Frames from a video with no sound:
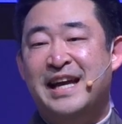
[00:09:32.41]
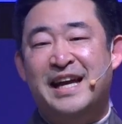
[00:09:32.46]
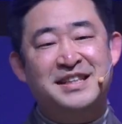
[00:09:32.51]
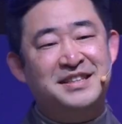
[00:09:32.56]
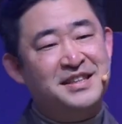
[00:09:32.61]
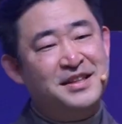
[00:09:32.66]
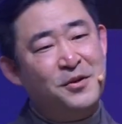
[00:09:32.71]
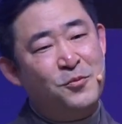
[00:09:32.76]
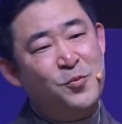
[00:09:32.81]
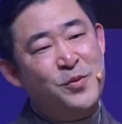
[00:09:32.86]

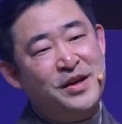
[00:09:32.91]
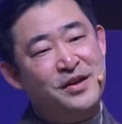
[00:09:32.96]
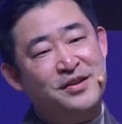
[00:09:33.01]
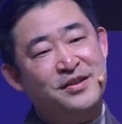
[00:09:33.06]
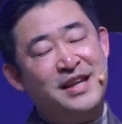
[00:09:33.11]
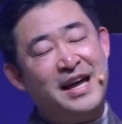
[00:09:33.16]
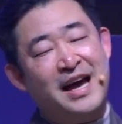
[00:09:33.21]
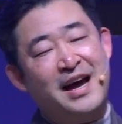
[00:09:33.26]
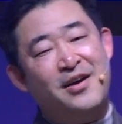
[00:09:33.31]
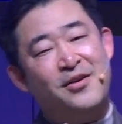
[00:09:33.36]
Isn't it
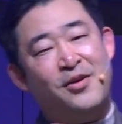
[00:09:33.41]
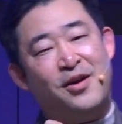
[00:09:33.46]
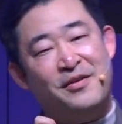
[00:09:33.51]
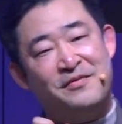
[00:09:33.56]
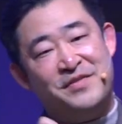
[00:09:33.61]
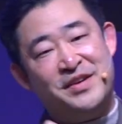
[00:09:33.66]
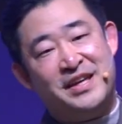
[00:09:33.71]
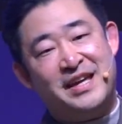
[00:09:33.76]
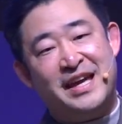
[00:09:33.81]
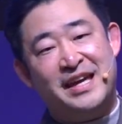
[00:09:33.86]
weird how
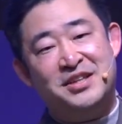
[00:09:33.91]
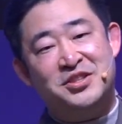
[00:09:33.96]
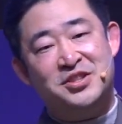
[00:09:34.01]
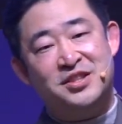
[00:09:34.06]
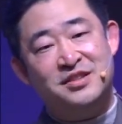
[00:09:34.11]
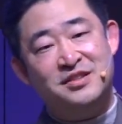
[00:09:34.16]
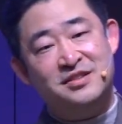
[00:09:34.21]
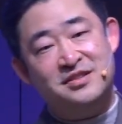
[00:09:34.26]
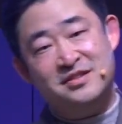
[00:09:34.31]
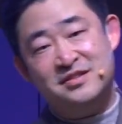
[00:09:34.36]
on
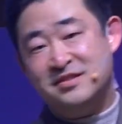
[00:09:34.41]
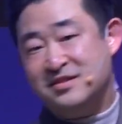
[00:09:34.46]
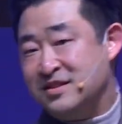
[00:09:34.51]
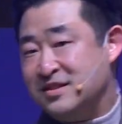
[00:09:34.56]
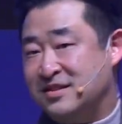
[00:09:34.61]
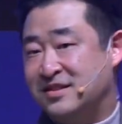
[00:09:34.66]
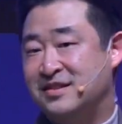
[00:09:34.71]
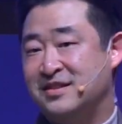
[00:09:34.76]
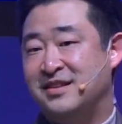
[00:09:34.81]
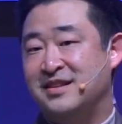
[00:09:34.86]
vacation,
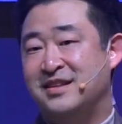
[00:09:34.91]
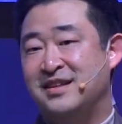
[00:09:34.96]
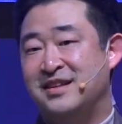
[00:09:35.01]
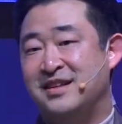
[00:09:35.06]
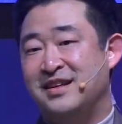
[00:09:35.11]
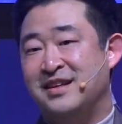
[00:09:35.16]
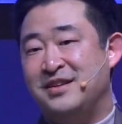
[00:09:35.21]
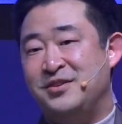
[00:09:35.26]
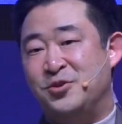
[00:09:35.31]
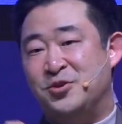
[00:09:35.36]

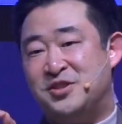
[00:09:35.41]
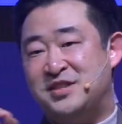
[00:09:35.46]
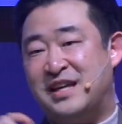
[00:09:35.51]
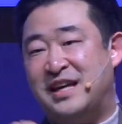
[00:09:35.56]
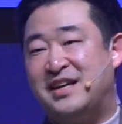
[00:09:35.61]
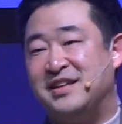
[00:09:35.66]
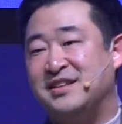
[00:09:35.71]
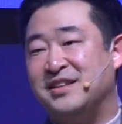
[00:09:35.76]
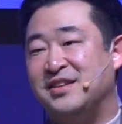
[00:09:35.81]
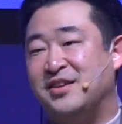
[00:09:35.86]
you
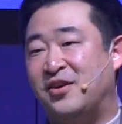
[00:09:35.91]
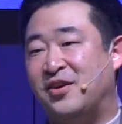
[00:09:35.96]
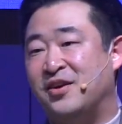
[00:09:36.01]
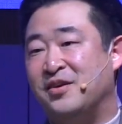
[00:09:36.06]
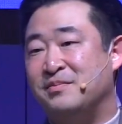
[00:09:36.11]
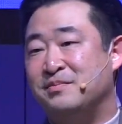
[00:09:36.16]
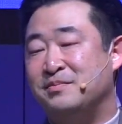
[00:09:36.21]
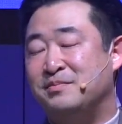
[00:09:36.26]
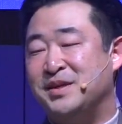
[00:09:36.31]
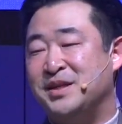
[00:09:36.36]
set an
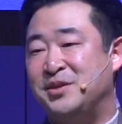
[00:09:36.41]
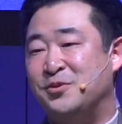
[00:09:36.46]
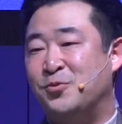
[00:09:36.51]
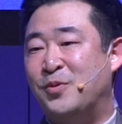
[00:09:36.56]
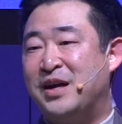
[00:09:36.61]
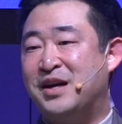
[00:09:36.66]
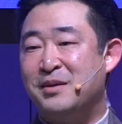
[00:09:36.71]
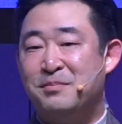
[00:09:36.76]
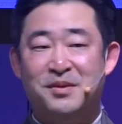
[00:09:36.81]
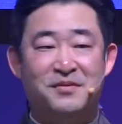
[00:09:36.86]
alarm, but you
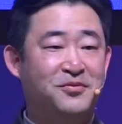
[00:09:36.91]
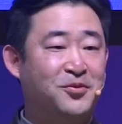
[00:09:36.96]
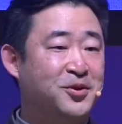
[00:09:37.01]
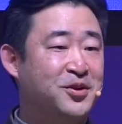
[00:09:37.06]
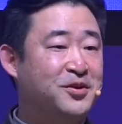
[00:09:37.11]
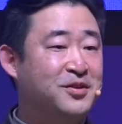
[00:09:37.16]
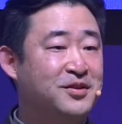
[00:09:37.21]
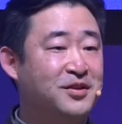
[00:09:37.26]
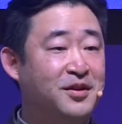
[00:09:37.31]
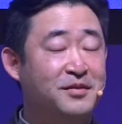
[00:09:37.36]
wake up
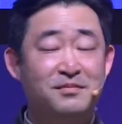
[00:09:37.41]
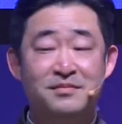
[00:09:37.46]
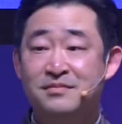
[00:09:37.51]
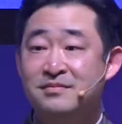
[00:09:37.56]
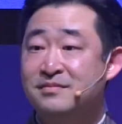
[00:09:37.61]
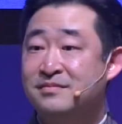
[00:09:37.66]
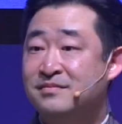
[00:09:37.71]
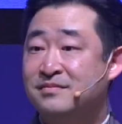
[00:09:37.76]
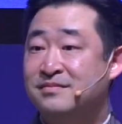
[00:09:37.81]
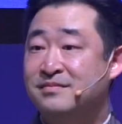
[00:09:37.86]
before your alarm?
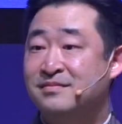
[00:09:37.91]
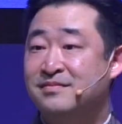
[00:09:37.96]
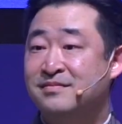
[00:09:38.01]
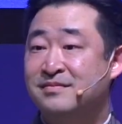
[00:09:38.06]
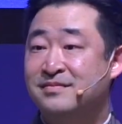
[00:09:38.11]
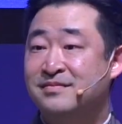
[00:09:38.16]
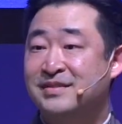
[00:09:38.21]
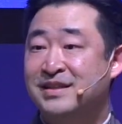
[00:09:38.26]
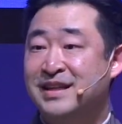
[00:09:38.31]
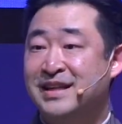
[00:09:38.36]

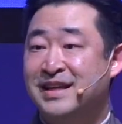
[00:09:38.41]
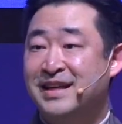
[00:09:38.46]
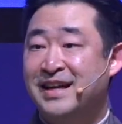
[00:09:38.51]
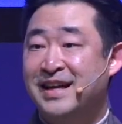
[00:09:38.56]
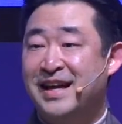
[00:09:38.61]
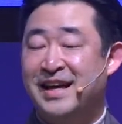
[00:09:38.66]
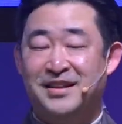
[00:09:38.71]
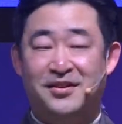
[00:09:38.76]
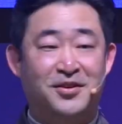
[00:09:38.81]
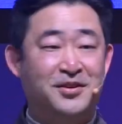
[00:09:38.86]

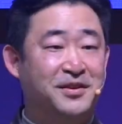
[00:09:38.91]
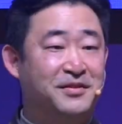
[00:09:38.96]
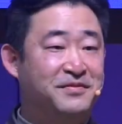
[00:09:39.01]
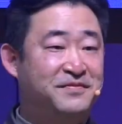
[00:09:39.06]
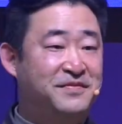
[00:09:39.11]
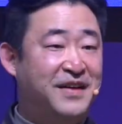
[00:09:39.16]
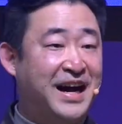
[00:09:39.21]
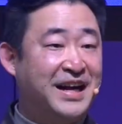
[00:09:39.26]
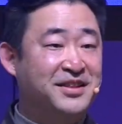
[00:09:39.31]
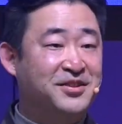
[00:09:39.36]
And on a
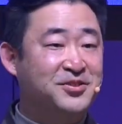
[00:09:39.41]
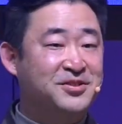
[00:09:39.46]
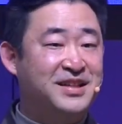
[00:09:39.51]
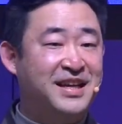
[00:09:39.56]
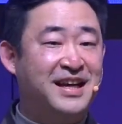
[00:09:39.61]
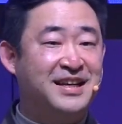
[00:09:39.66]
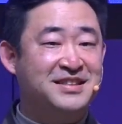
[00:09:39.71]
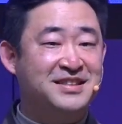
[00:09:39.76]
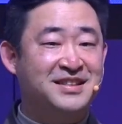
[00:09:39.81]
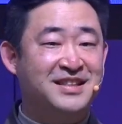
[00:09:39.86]
final
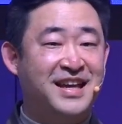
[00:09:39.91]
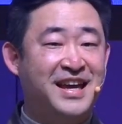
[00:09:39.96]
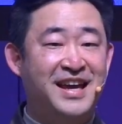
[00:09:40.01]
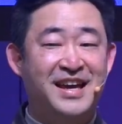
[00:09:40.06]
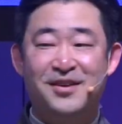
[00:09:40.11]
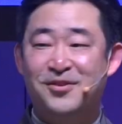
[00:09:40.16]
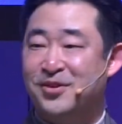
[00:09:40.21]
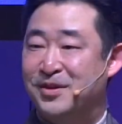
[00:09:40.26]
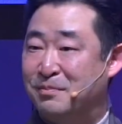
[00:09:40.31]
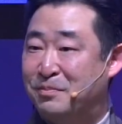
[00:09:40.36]
test
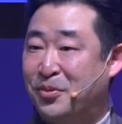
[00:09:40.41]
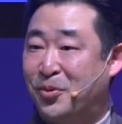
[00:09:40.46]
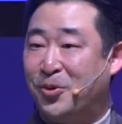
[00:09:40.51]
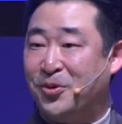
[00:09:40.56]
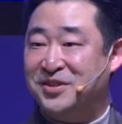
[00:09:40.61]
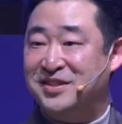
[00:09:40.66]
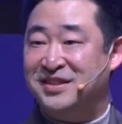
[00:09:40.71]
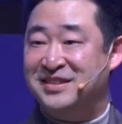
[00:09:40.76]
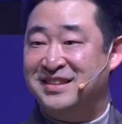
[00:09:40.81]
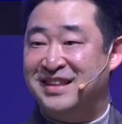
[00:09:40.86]
day or
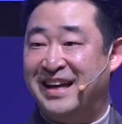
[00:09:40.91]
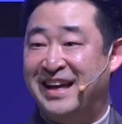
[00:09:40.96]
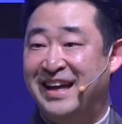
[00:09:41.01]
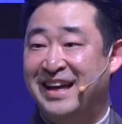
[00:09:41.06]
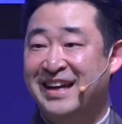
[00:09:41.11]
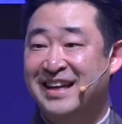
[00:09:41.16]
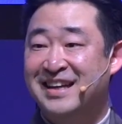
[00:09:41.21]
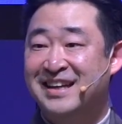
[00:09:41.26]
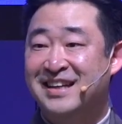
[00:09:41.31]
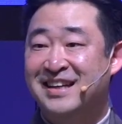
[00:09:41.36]
important
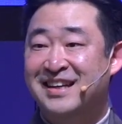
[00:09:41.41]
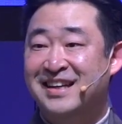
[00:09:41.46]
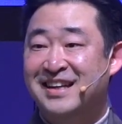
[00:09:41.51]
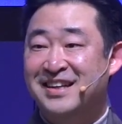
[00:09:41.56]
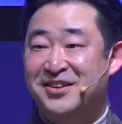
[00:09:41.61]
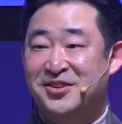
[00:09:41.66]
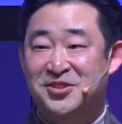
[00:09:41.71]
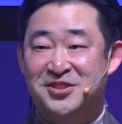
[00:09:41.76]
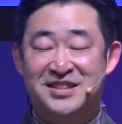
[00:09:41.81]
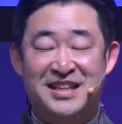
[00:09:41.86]
day,
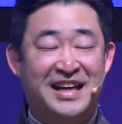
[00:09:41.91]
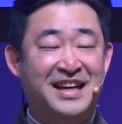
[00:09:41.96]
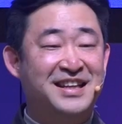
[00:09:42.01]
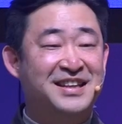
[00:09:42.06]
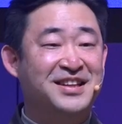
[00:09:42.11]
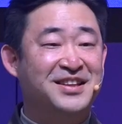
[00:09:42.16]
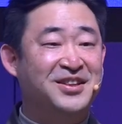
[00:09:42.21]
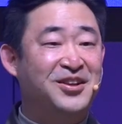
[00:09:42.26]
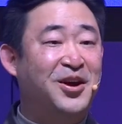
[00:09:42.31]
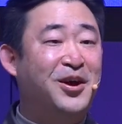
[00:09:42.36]
you set
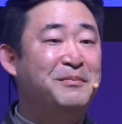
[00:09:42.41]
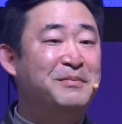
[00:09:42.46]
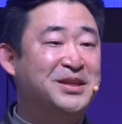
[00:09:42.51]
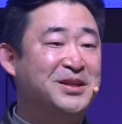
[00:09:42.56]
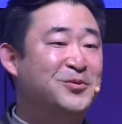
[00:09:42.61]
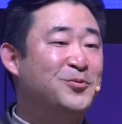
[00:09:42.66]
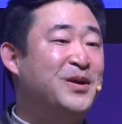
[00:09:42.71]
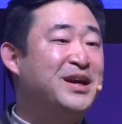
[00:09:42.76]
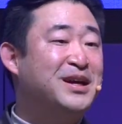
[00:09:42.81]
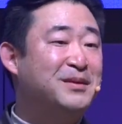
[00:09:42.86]
an alarm
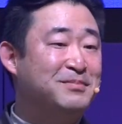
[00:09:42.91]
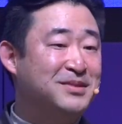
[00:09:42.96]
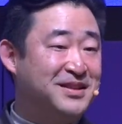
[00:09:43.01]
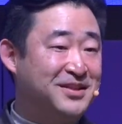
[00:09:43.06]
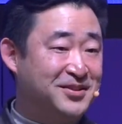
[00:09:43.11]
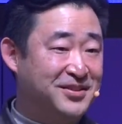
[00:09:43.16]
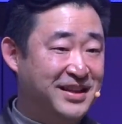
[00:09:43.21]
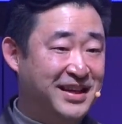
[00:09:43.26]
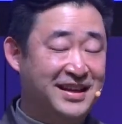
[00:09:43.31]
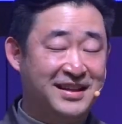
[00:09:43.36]
and you wake up a
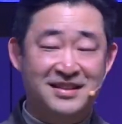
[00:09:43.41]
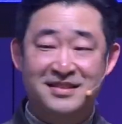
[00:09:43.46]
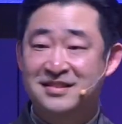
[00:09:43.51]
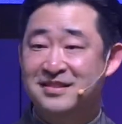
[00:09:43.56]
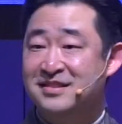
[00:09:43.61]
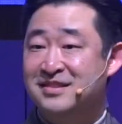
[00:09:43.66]
little late.